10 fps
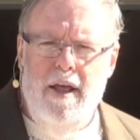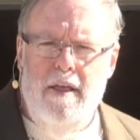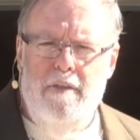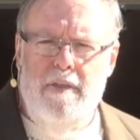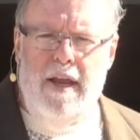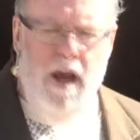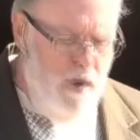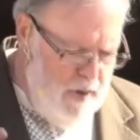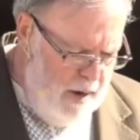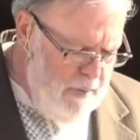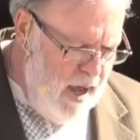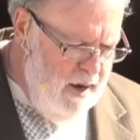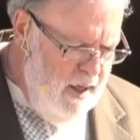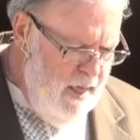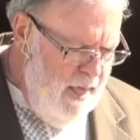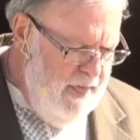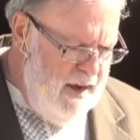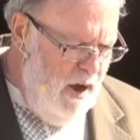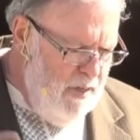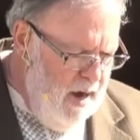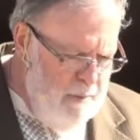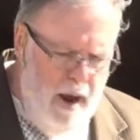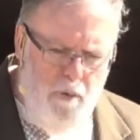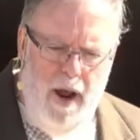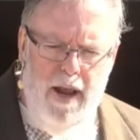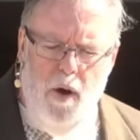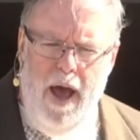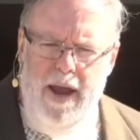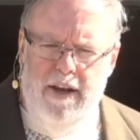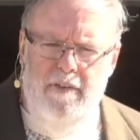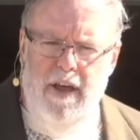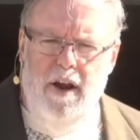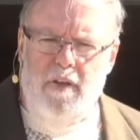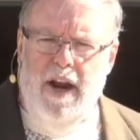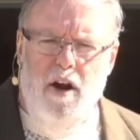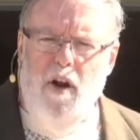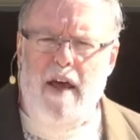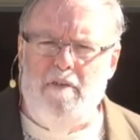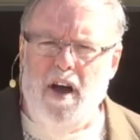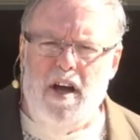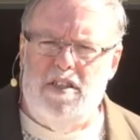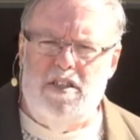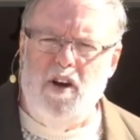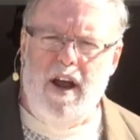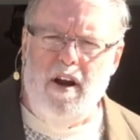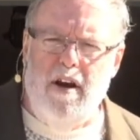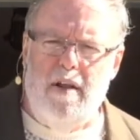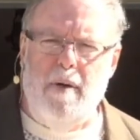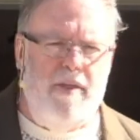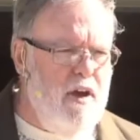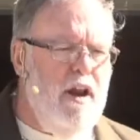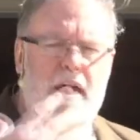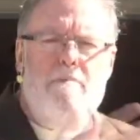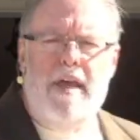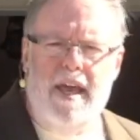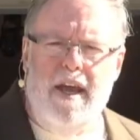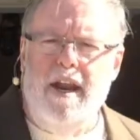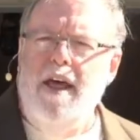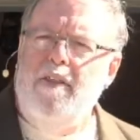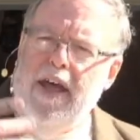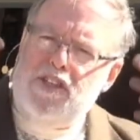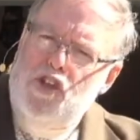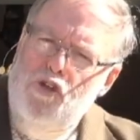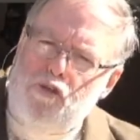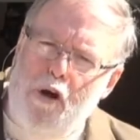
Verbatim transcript: They know that I'm not. They know that I'm not radioactive. They know that I don't have guns and trying to hurt anybody. They're going to let me in. That's the throne